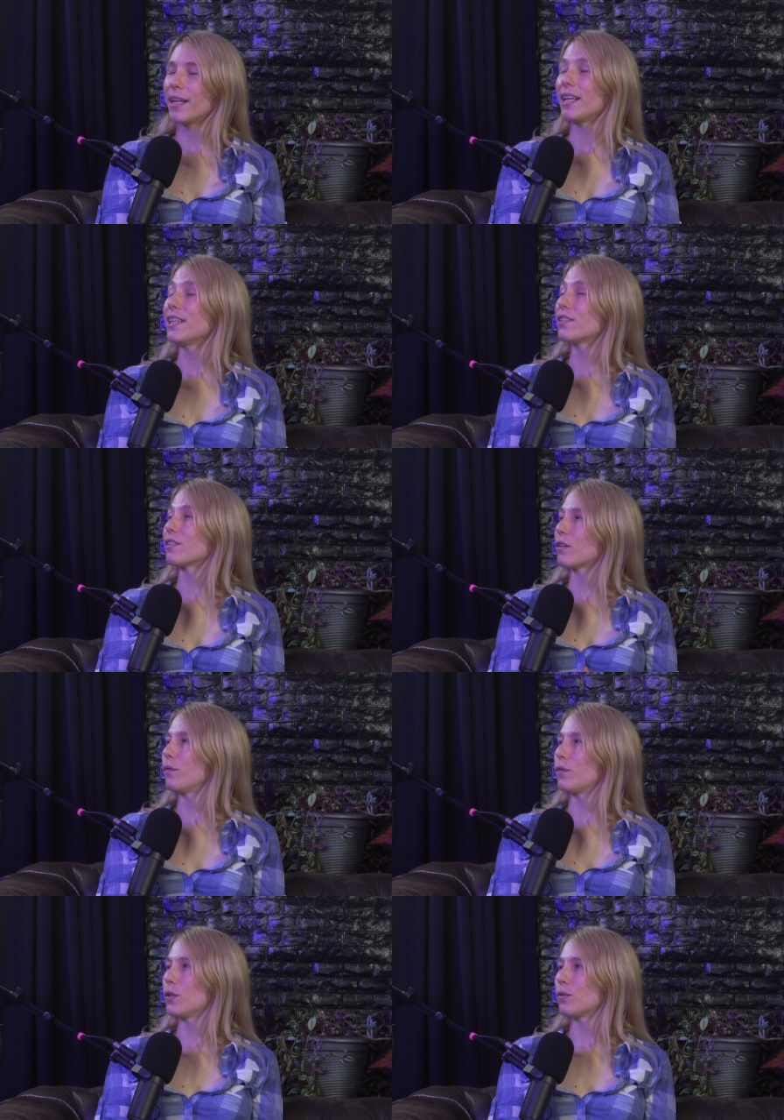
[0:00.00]
It is
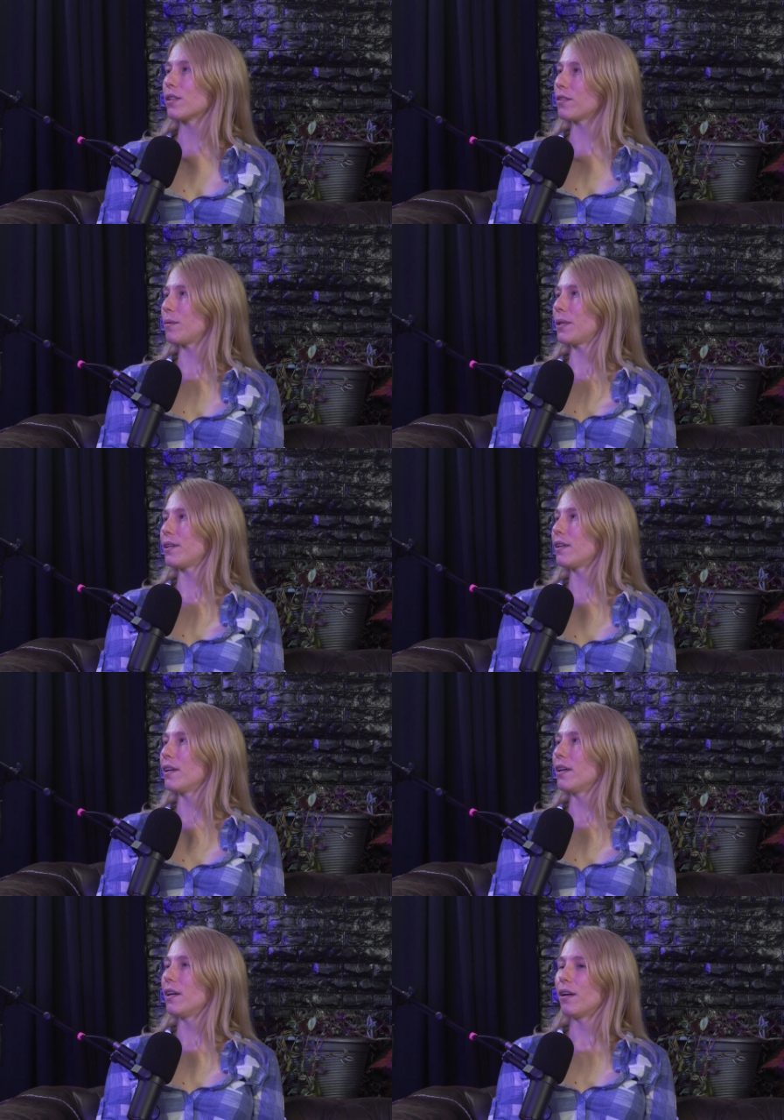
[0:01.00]
confusing to me
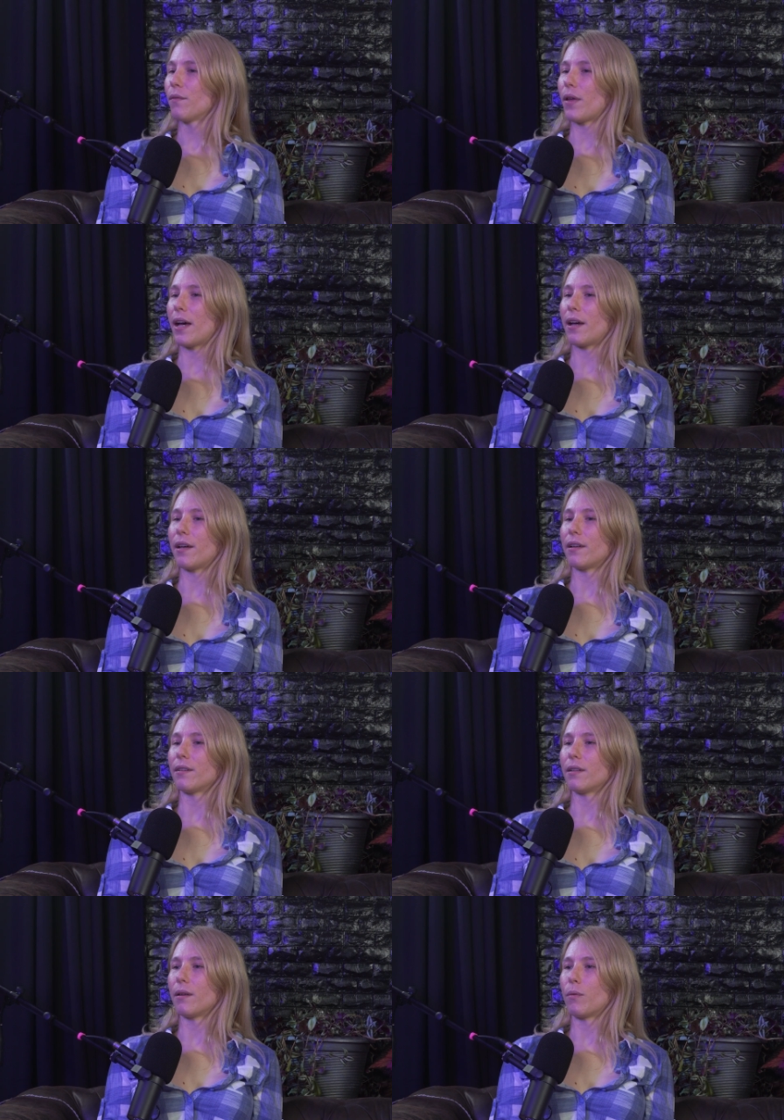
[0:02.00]
that
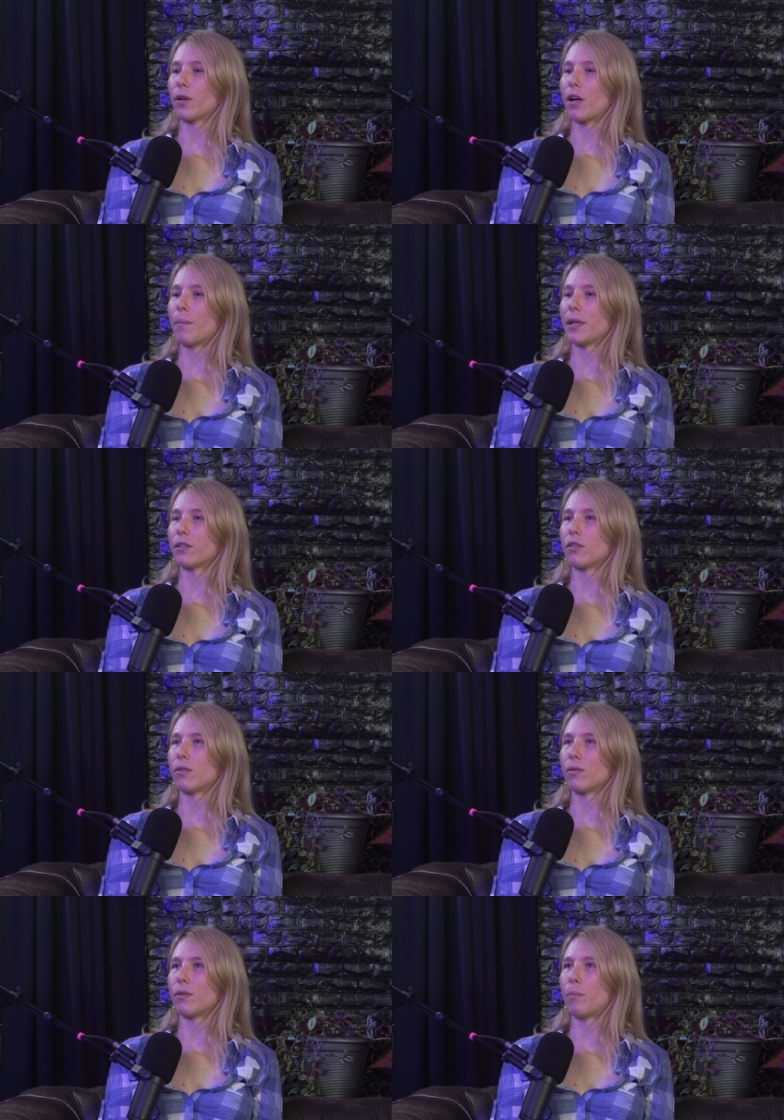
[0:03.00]
we're coming
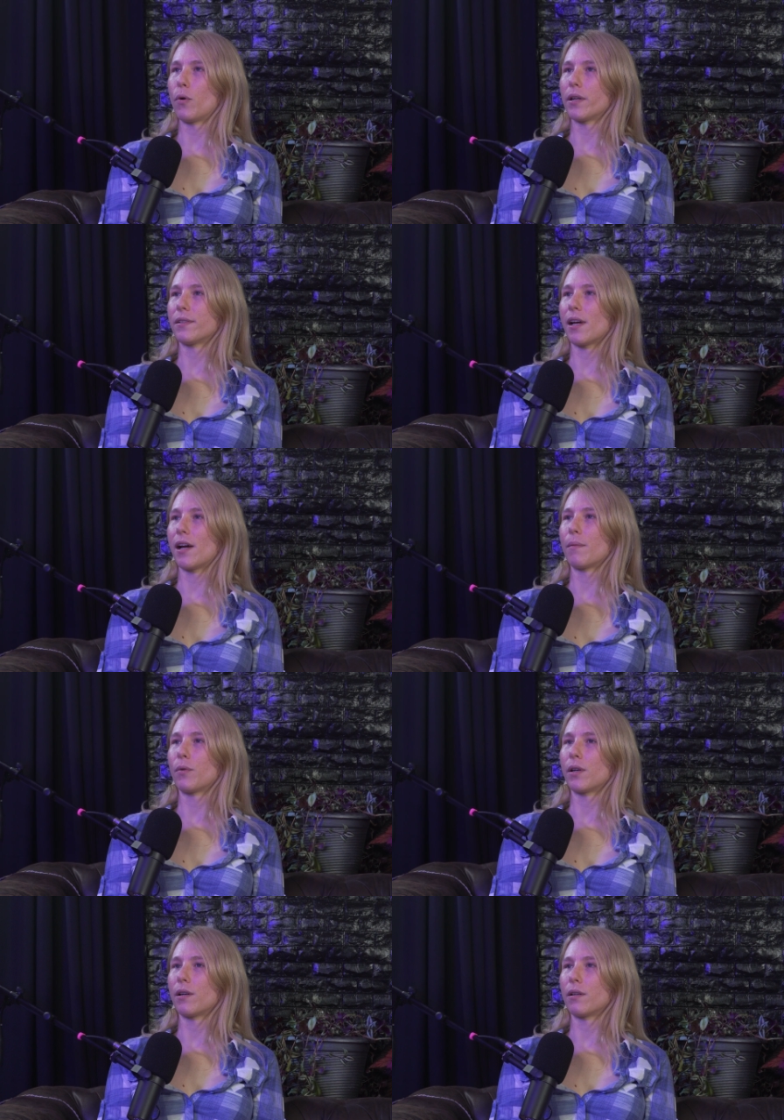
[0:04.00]
to a point in time
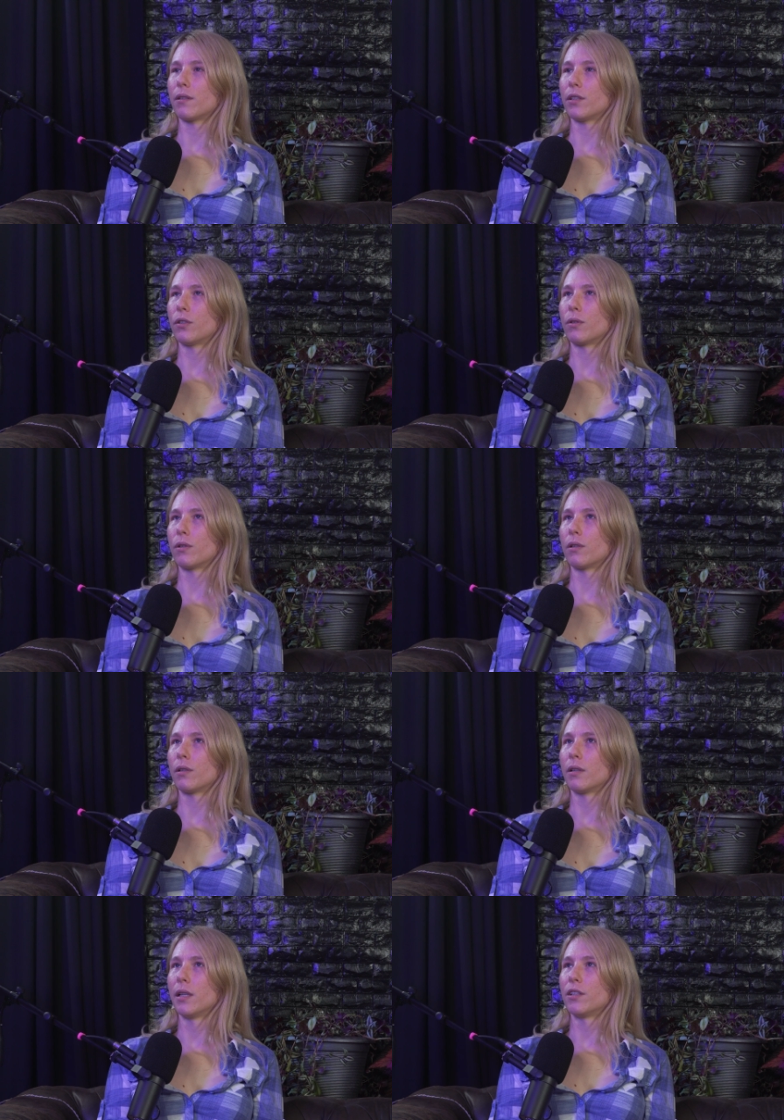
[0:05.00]
where
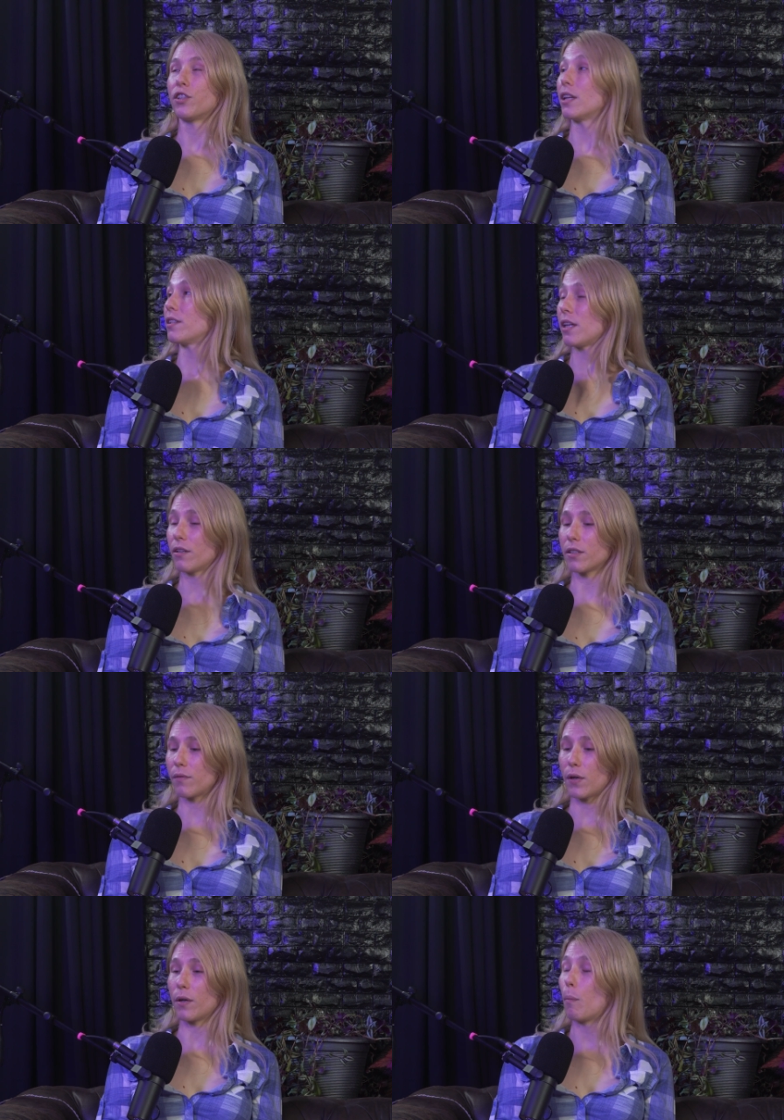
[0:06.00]
your genitalia is
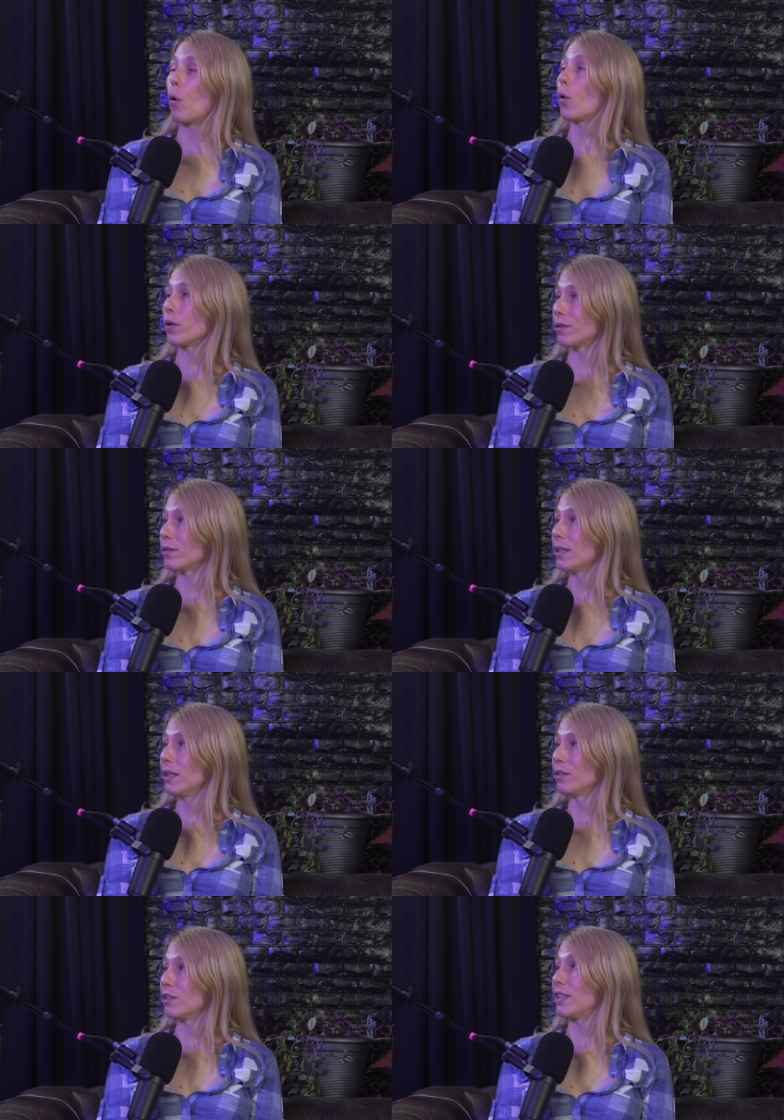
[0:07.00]
very important
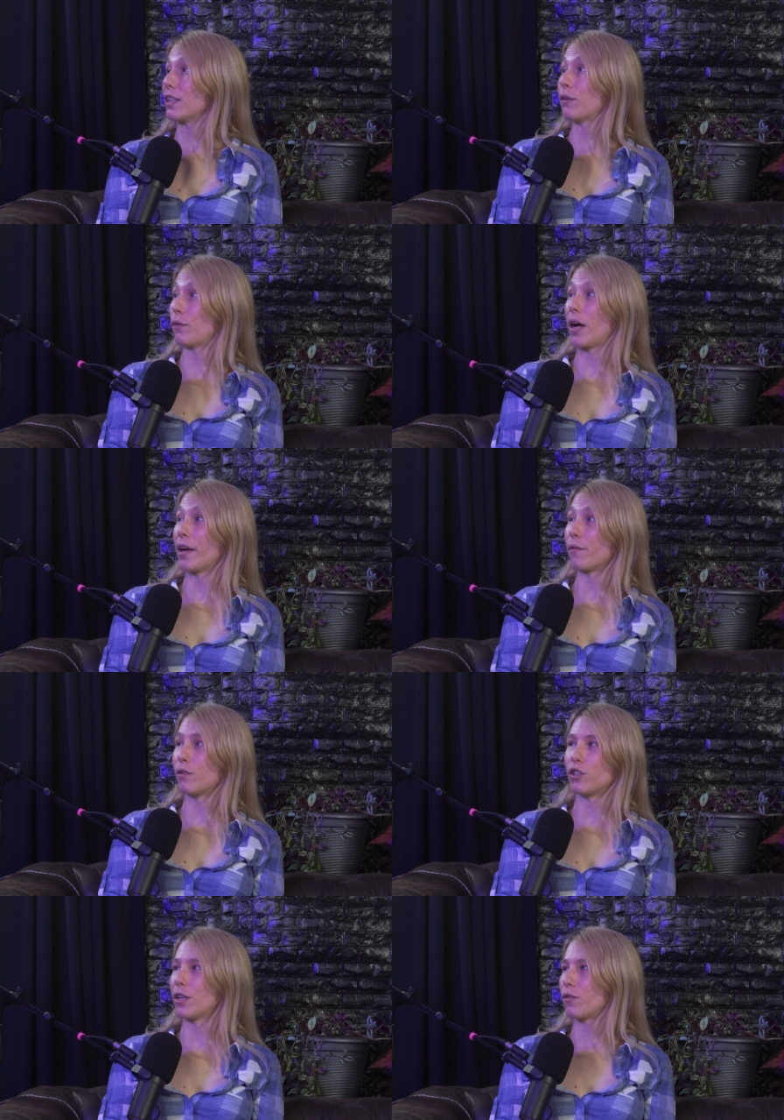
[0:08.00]
to dignify
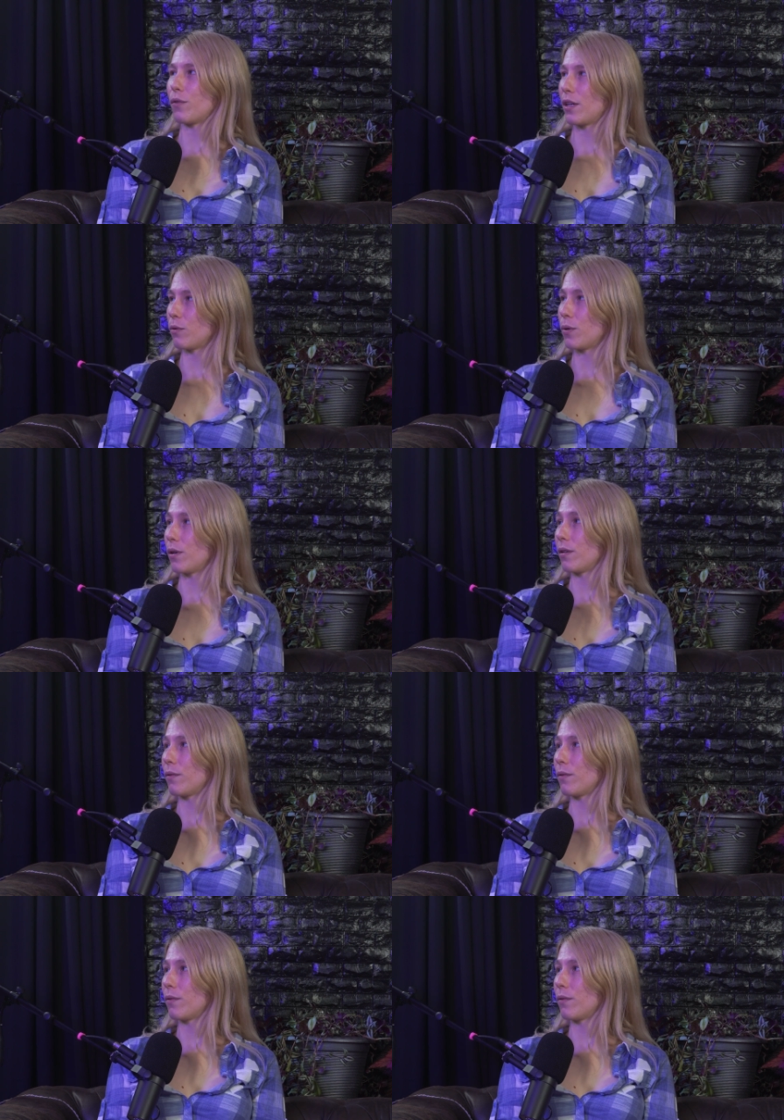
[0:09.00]
the gender that you are.